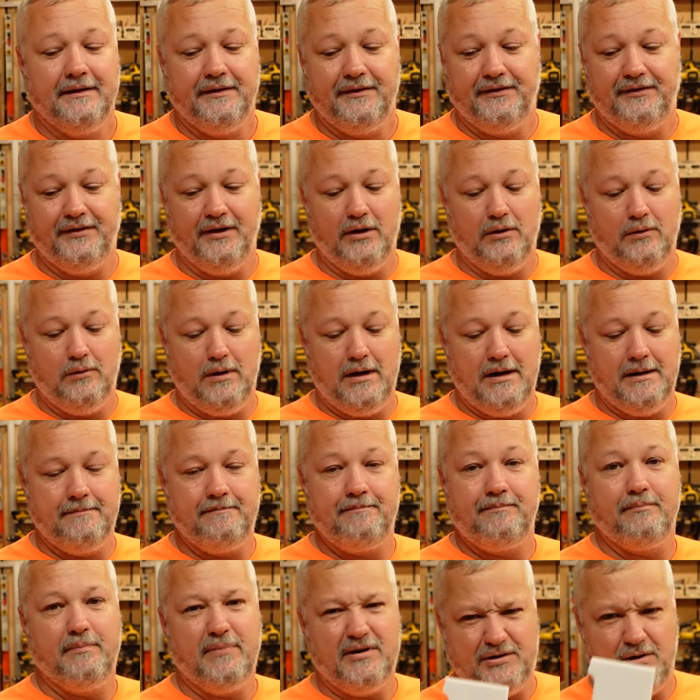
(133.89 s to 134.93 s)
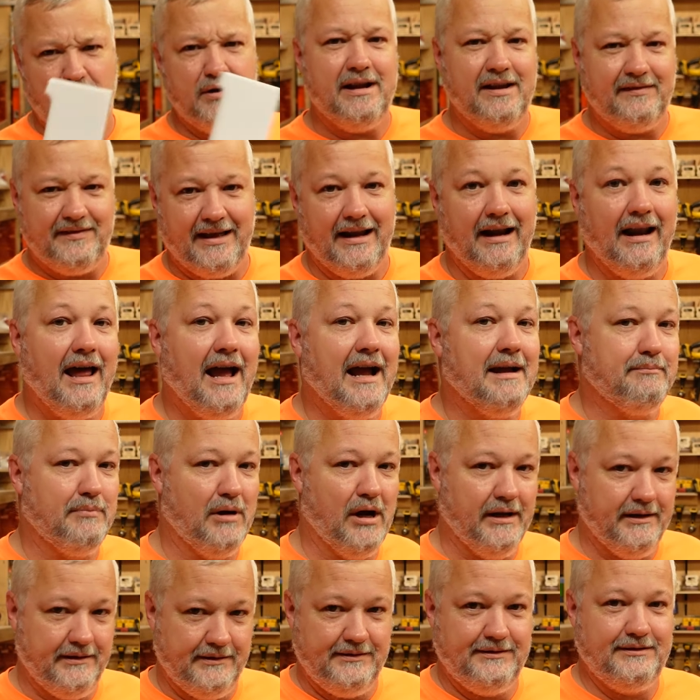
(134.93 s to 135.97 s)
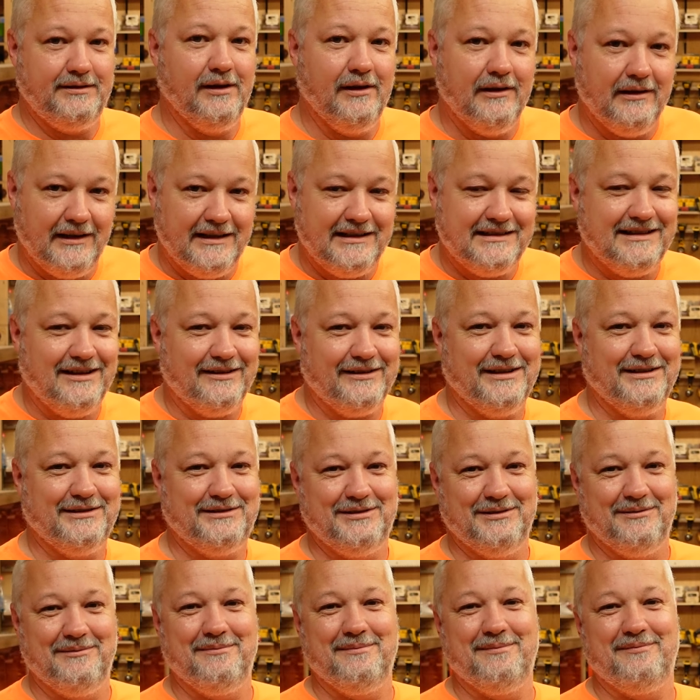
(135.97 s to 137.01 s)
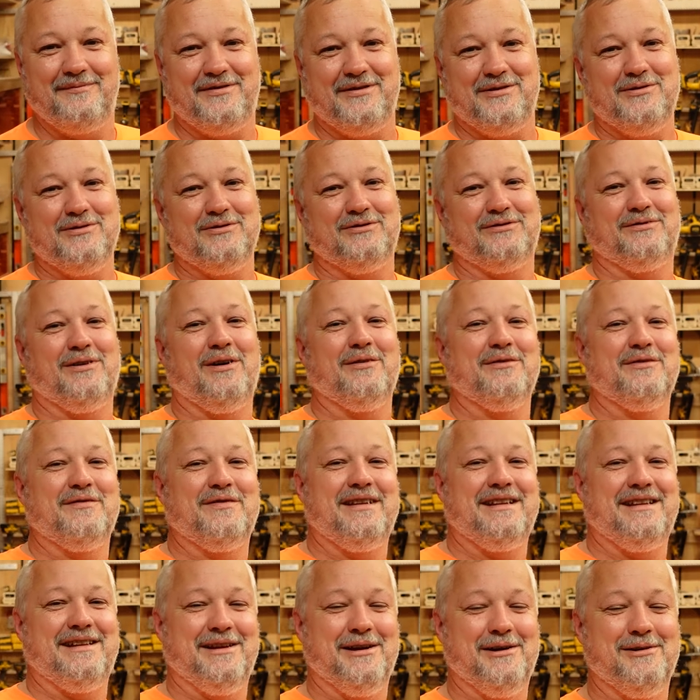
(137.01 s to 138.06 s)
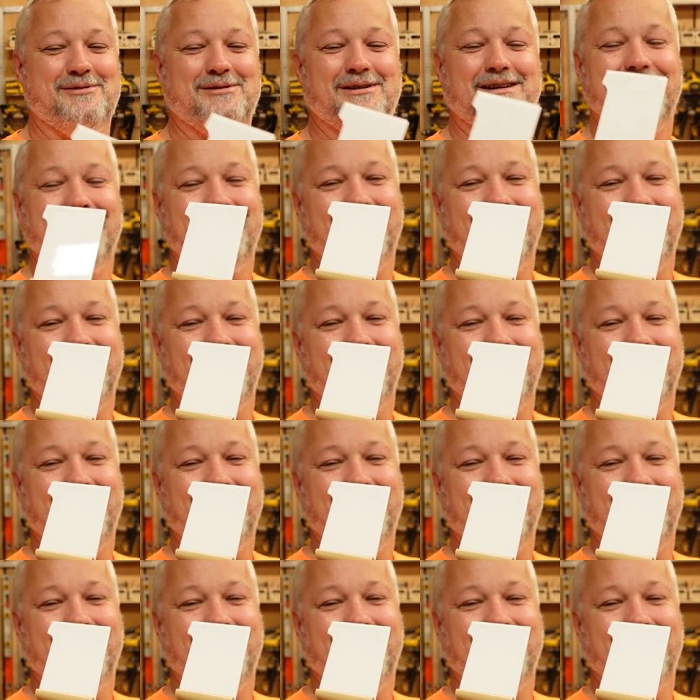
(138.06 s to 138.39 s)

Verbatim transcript: So uh, be sure to hit that like button so at least I'll get some views from the video